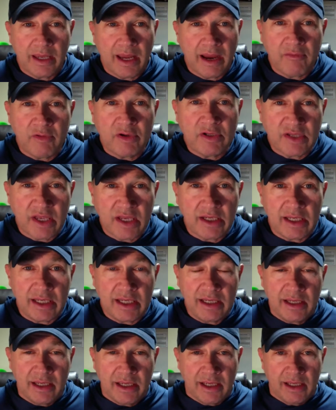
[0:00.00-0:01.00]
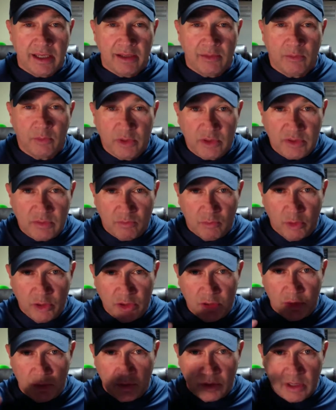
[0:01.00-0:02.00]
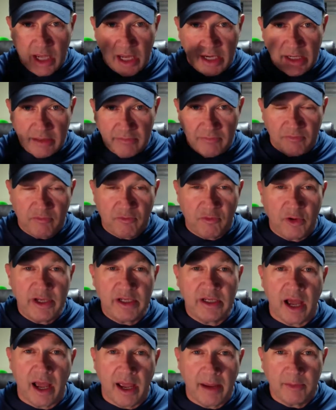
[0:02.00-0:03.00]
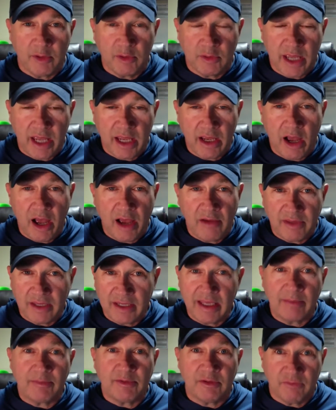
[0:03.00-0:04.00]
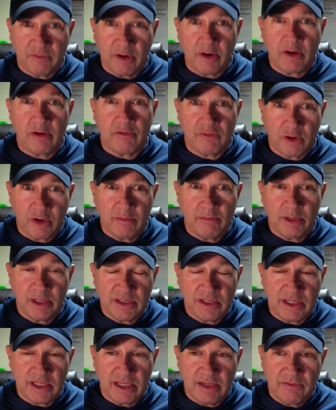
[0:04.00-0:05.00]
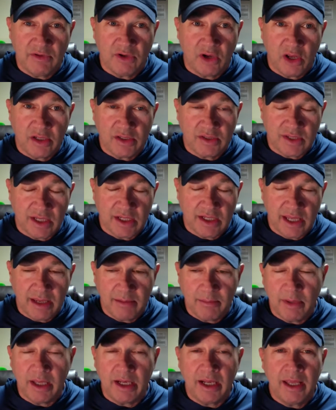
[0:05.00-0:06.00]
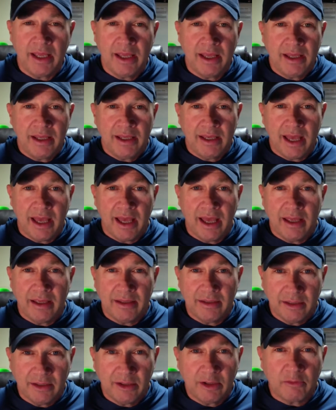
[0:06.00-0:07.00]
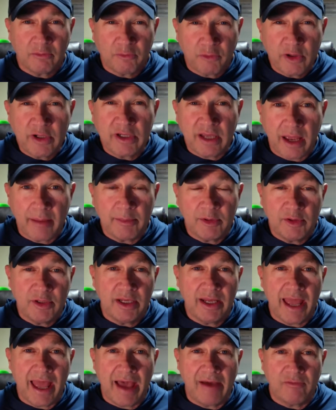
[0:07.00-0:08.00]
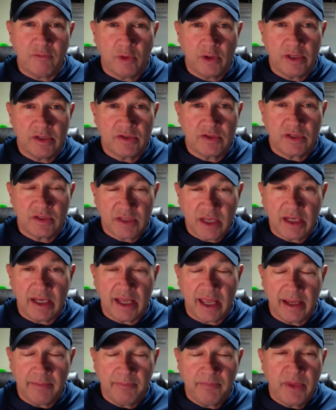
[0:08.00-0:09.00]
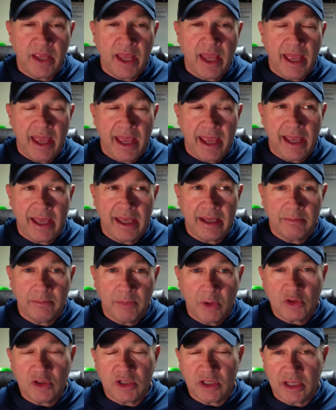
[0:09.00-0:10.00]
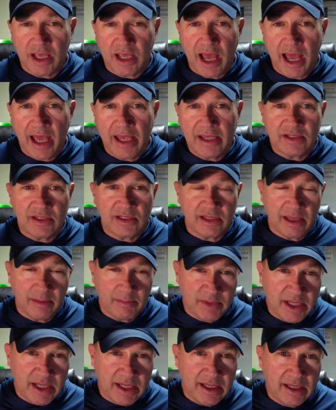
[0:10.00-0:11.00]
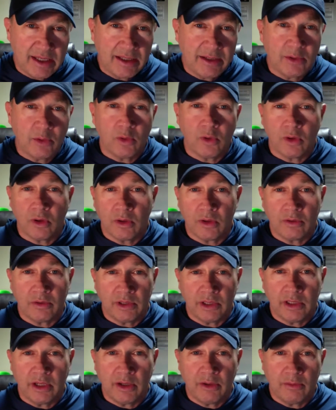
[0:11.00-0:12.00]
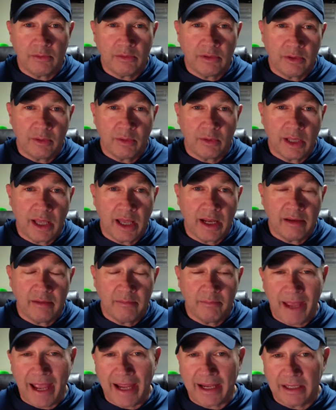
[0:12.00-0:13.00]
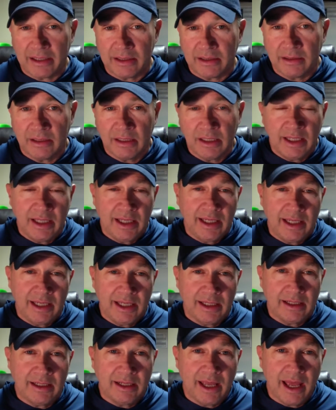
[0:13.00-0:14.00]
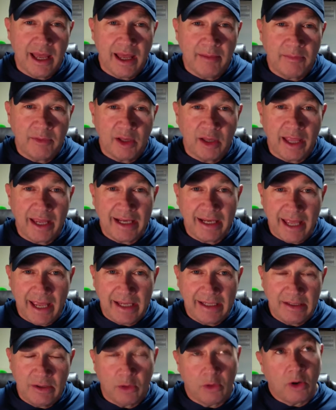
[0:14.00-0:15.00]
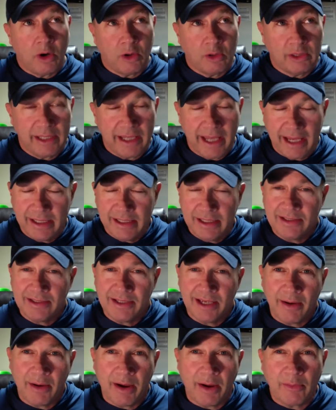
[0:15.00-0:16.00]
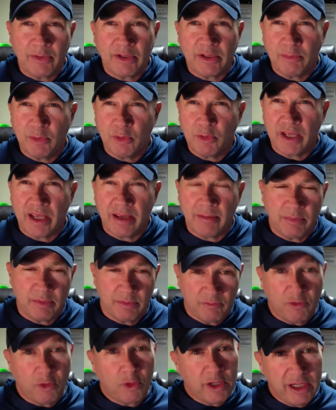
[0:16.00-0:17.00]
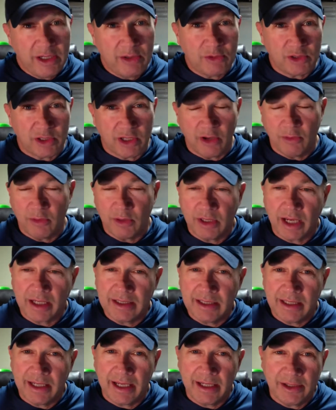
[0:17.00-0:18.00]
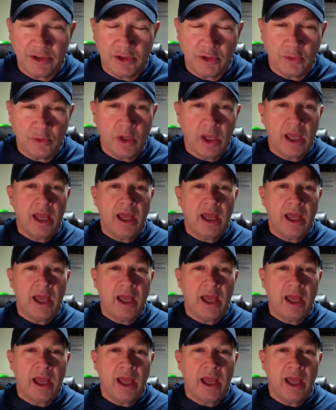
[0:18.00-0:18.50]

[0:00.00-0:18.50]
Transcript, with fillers: every Sunday was, was your kind of free time, your day off. They kept you very, very busy, even on Sunday, but uh, the little free time you did have was Sunday. And most of the guys slept in, or, you know, there were a lot of back in in um, the late 80s or early 80s. I went to boot camp 40 years ago in 1982.